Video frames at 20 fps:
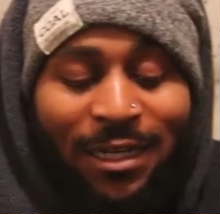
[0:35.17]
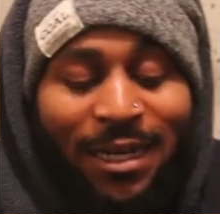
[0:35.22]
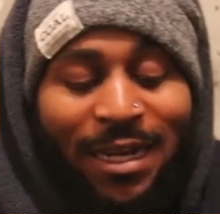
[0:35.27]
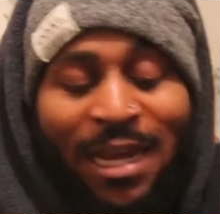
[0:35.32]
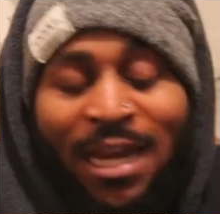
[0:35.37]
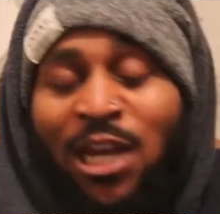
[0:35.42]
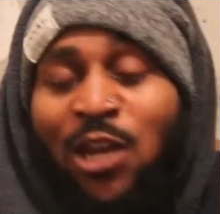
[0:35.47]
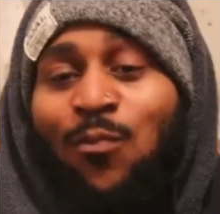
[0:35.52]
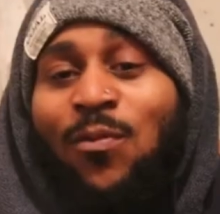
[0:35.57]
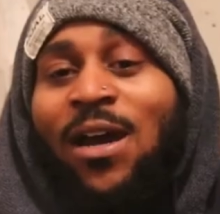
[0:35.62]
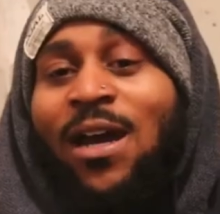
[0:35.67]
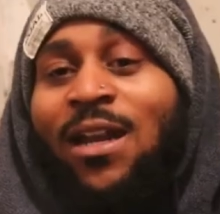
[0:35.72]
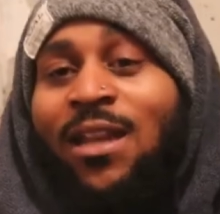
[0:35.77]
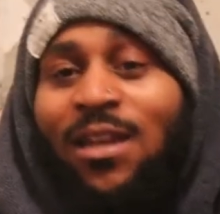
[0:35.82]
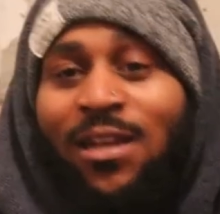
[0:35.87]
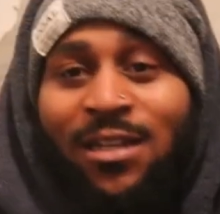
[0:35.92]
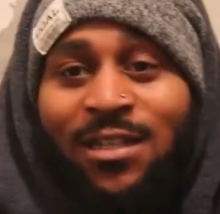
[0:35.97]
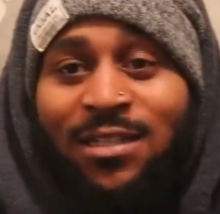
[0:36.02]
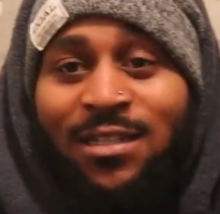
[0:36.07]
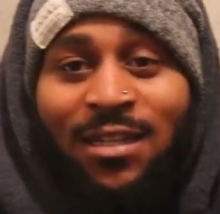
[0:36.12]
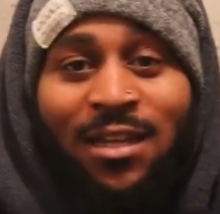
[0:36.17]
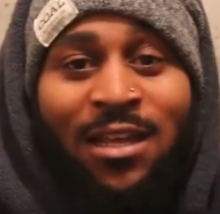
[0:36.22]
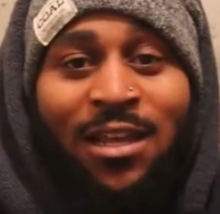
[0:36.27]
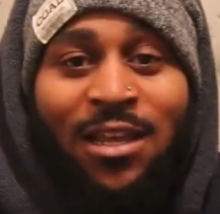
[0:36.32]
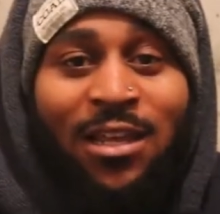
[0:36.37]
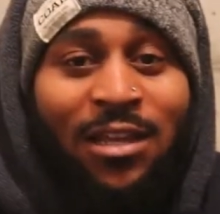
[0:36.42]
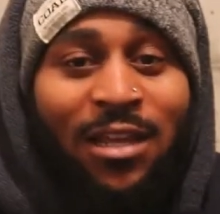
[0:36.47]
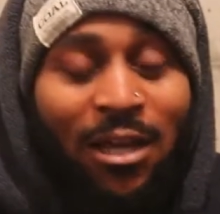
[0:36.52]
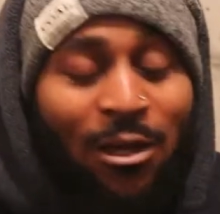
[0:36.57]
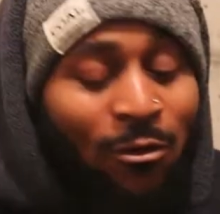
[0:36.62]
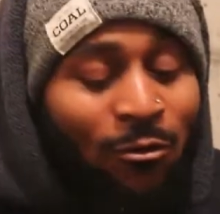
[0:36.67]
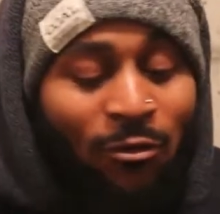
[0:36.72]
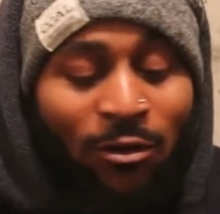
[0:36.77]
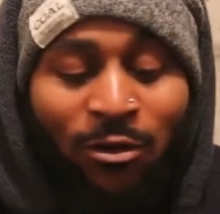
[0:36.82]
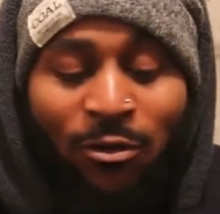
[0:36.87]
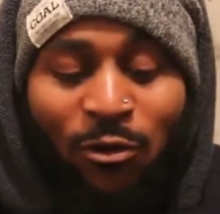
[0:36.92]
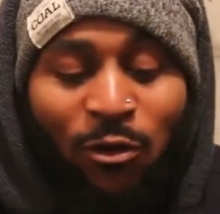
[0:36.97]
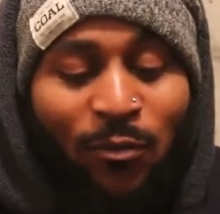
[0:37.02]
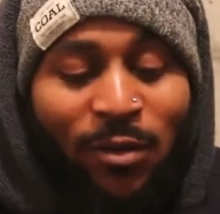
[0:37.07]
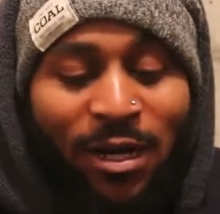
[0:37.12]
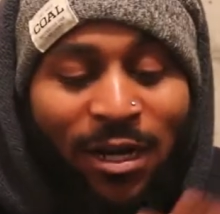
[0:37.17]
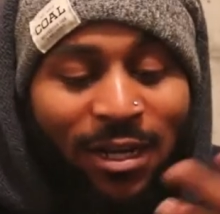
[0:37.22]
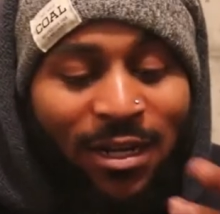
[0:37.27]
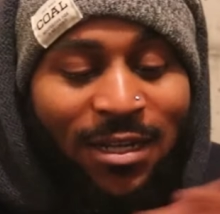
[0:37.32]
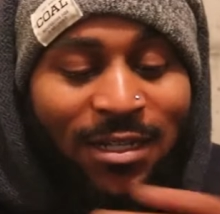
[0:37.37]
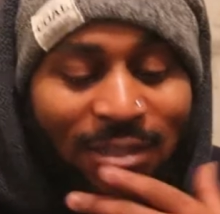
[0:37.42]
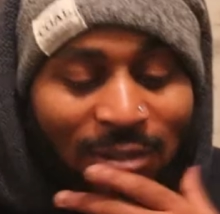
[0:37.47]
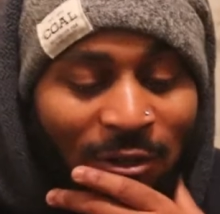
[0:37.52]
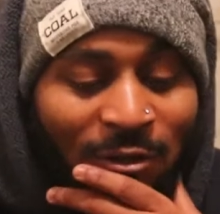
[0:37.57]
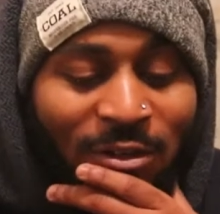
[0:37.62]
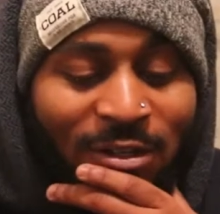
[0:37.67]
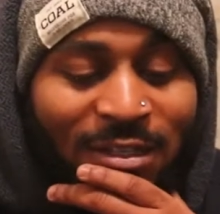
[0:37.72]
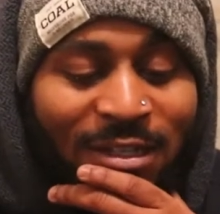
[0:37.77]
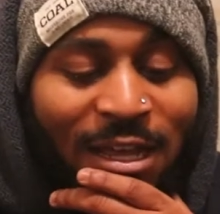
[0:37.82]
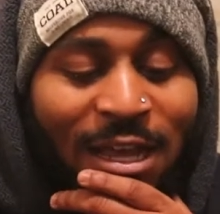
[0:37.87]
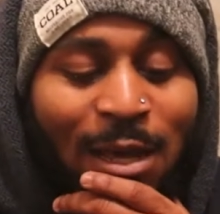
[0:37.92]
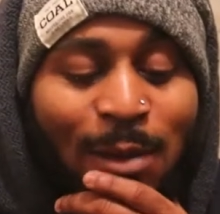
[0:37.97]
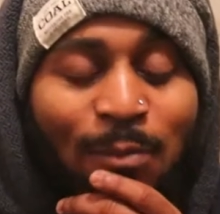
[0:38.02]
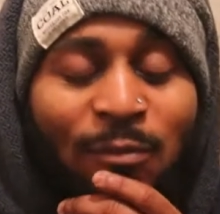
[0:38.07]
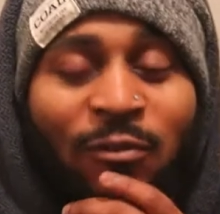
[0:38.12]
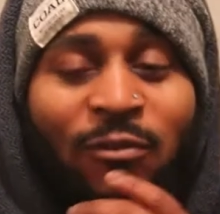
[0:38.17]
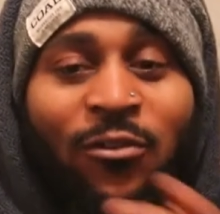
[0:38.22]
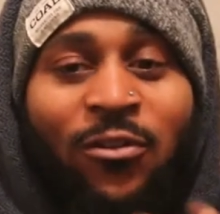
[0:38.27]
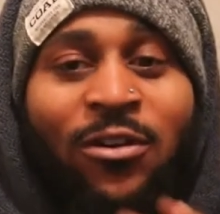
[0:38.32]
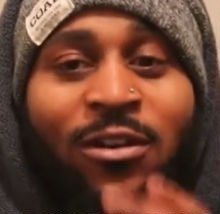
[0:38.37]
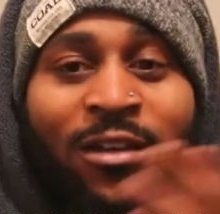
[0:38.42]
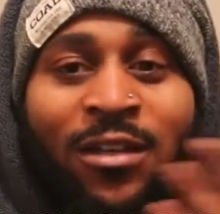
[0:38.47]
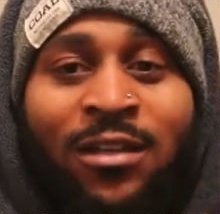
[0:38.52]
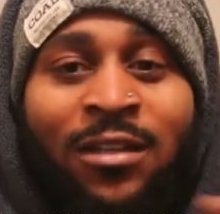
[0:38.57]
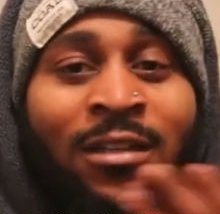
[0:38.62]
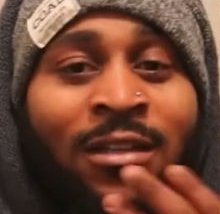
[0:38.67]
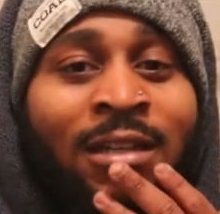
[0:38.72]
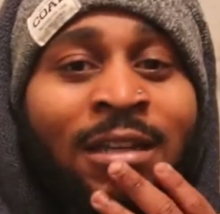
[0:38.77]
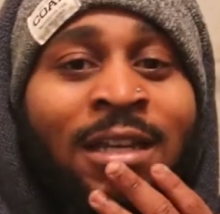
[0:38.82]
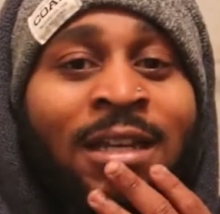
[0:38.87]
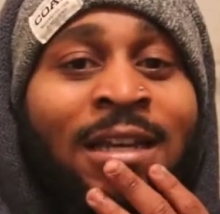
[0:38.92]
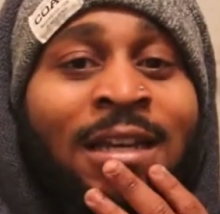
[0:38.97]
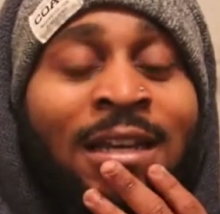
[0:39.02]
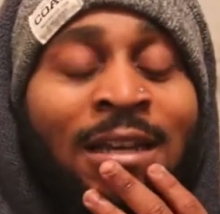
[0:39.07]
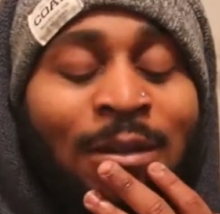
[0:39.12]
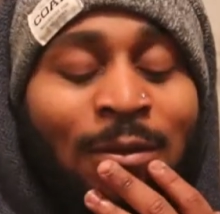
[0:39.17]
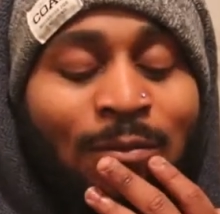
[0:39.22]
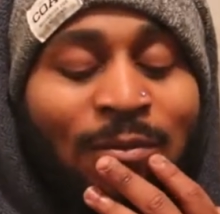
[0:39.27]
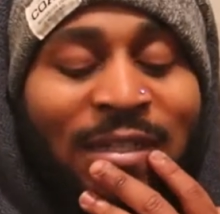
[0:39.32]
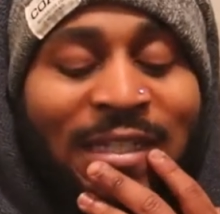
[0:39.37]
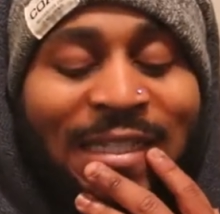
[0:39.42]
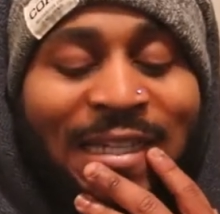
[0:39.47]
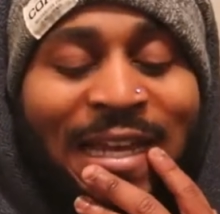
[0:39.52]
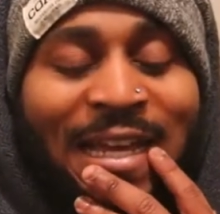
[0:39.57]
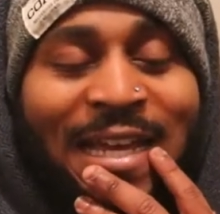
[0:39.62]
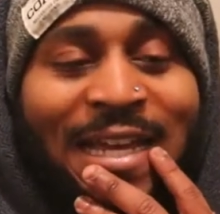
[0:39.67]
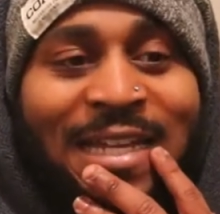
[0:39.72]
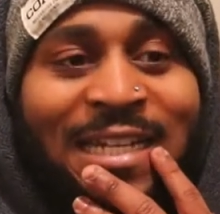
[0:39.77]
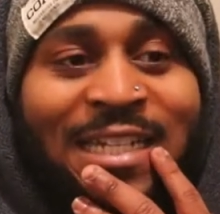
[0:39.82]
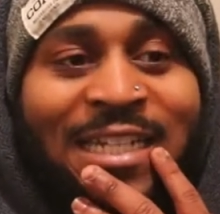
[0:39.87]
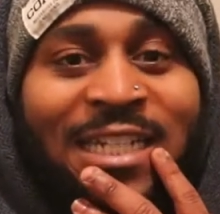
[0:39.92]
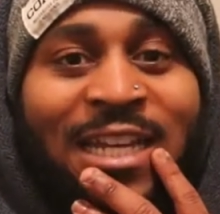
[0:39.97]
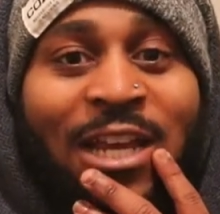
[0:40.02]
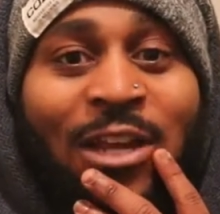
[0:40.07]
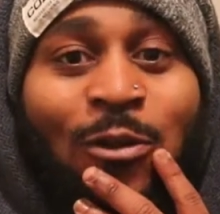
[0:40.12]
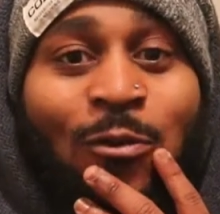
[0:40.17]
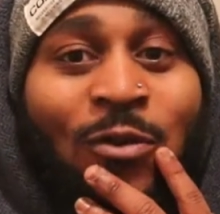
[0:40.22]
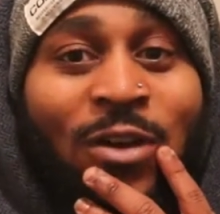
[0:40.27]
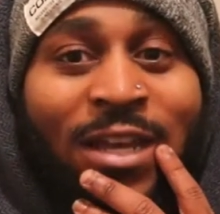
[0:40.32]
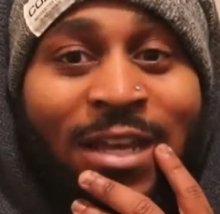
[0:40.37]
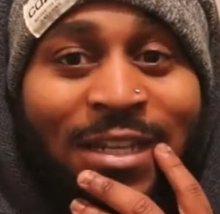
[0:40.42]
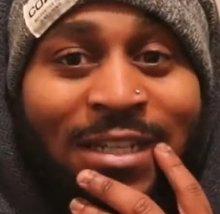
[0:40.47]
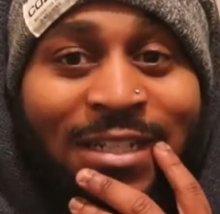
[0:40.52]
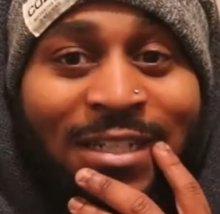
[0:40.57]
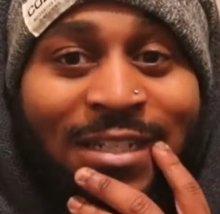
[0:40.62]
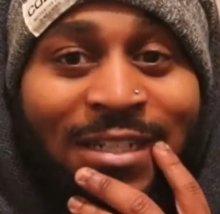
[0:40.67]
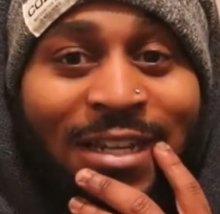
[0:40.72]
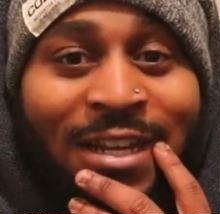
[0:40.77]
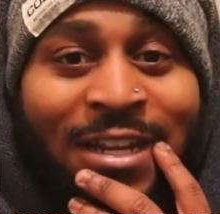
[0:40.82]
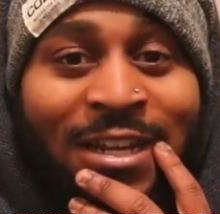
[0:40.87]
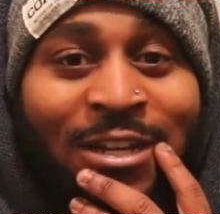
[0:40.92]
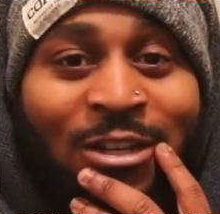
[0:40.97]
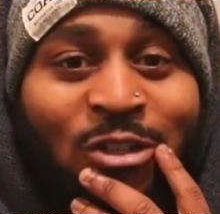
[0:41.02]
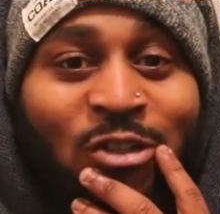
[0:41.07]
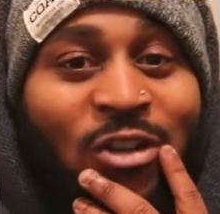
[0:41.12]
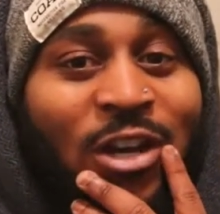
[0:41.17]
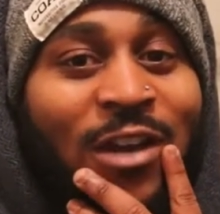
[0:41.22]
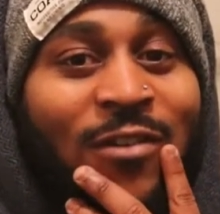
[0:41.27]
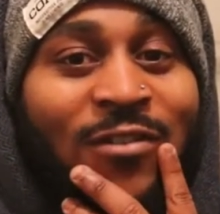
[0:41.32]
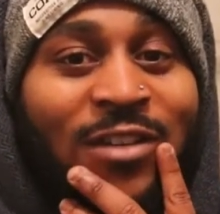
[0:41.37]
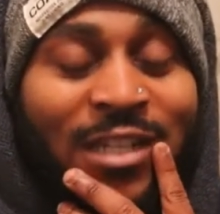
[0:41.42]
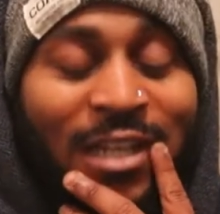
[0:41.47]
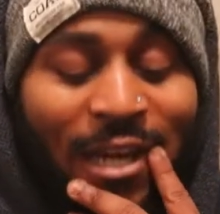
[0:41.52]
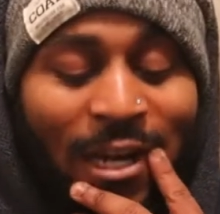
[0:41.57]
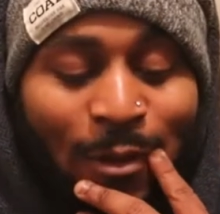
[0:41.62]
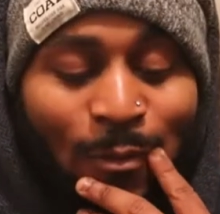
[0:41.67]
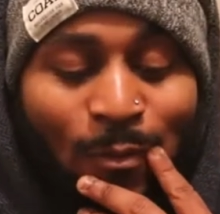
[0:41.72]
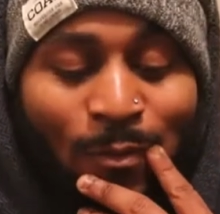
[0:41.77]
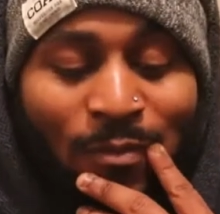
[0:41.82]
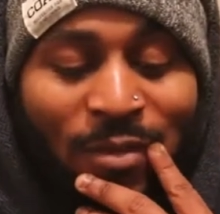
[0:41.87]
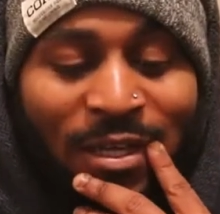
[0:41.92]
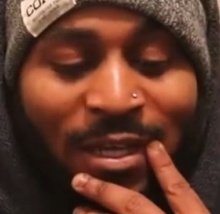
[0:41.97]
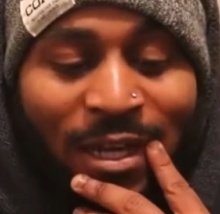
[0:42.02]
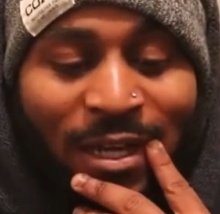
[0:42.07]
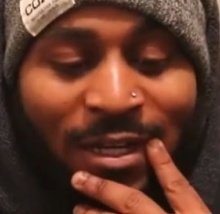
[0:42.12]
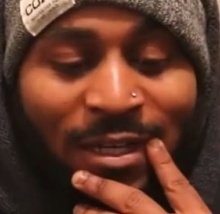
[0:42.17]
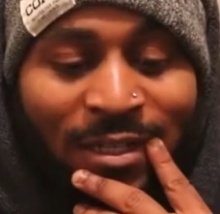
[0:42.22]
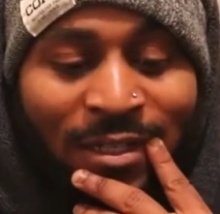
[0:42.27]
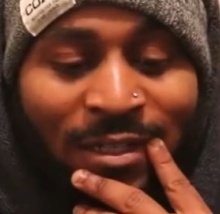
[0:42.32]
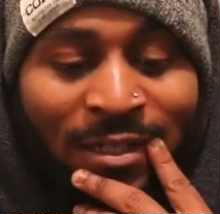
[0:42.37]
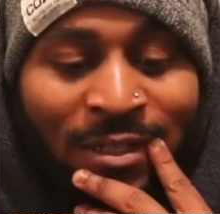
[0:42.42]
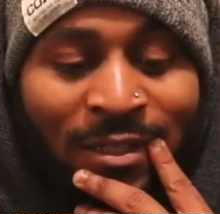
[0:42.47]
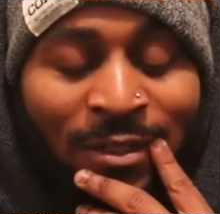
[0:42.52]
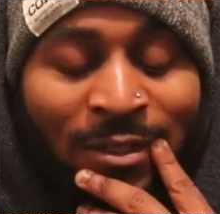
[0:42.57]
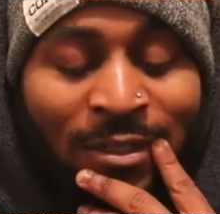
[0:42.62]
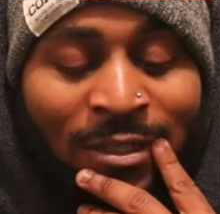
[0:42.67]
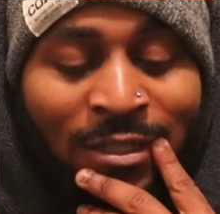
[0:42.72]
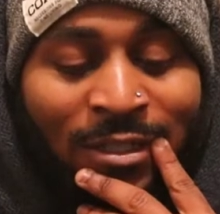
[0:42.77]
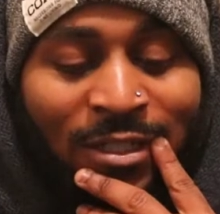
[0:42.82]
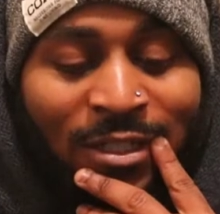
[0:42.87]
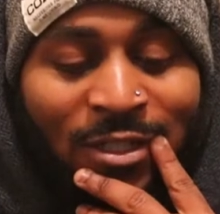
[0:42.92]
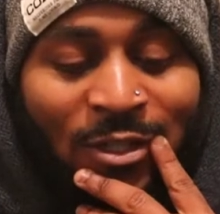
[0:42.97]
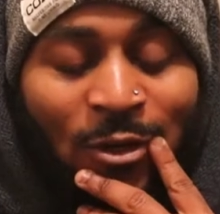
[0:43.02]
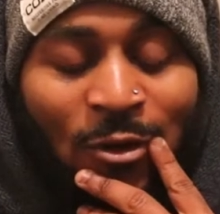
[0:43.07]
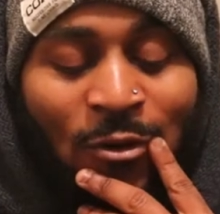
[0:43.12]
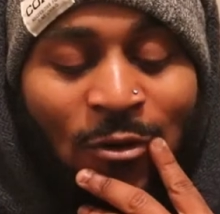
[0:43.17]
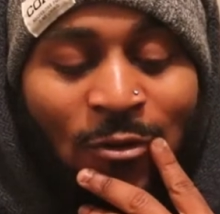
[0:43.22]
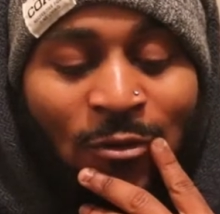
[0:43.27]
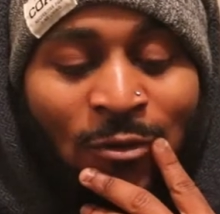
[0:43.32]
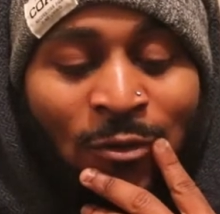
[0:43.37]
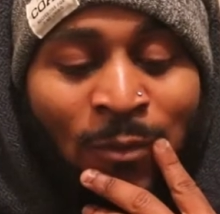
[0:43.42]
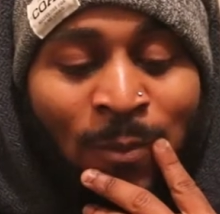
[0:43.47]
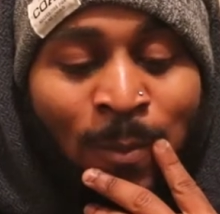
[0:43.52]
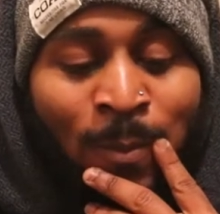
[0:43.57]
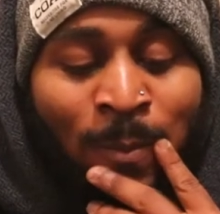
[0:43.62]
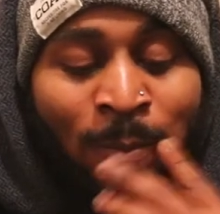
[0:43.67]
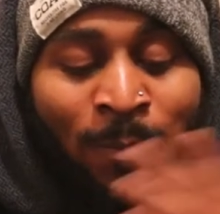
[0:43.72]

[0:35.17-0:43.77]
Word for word: anybody in this thing. I don't really know nobody that's on this album for real besides Sheck Wes and Travis Scott, I'm gonna be honest. So